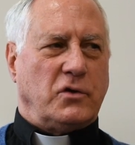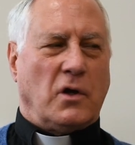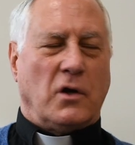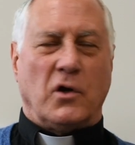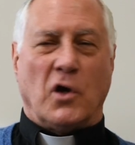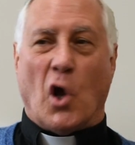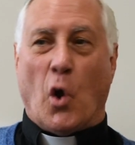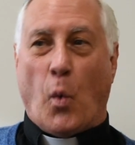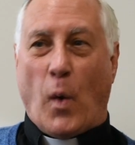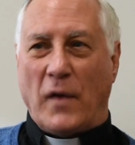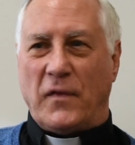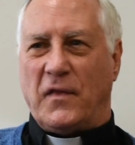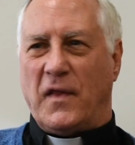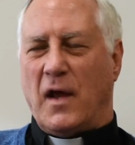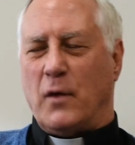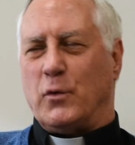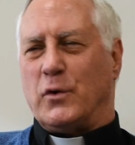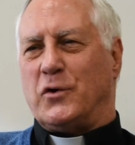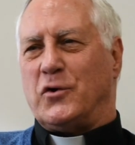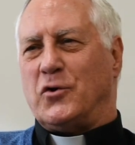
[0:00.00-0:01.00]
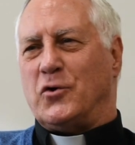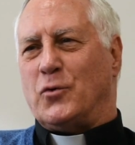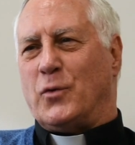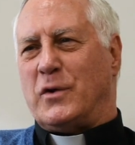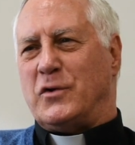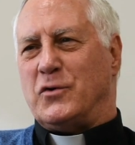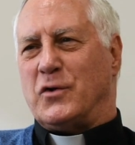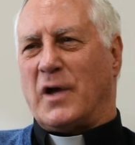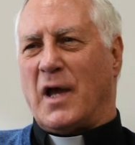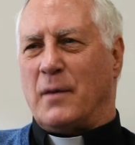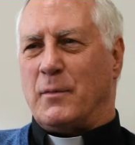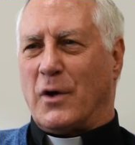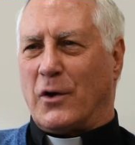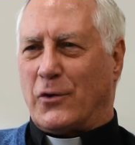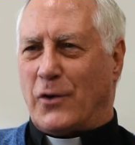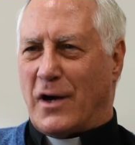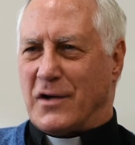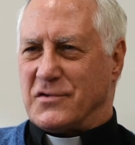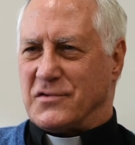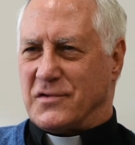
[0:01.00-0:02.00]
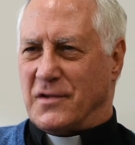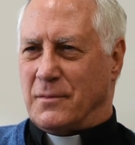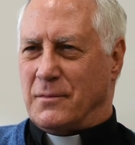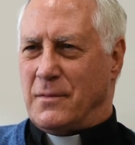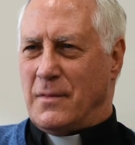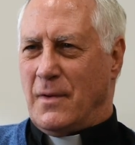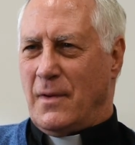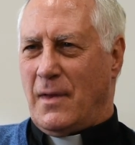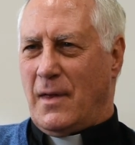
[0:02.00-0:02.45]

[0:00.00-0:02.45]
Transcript: You didn't know what they would do when you came across them.